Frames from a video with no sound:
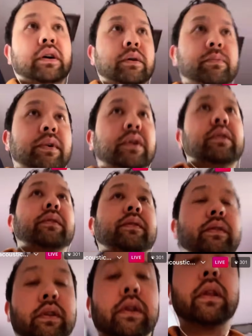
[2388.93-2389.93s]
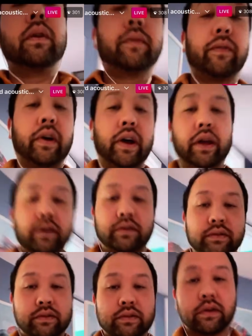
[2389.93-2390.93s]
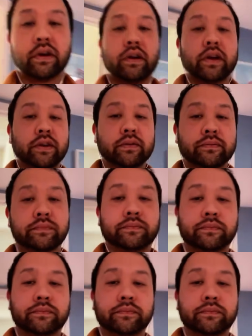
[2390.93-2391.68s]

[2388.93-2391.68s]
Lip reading: I'm a lo-fi guy.